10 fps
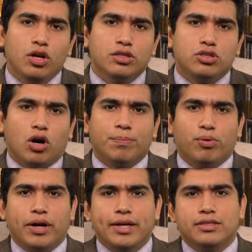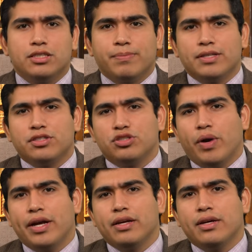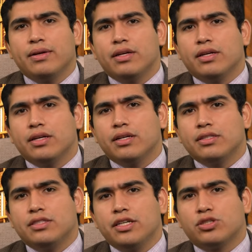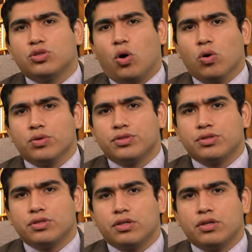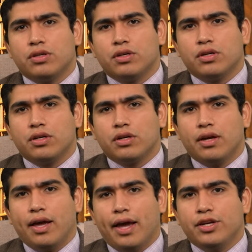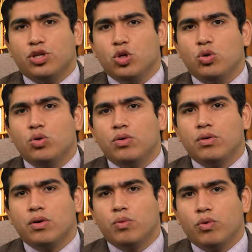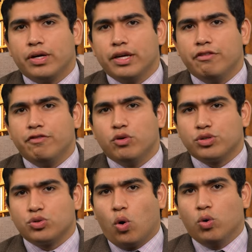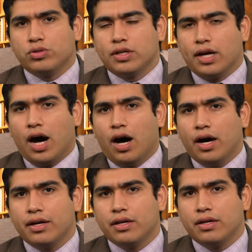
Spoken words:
Don Bonetti's message read, "Seek souls, and you will give your soul to God."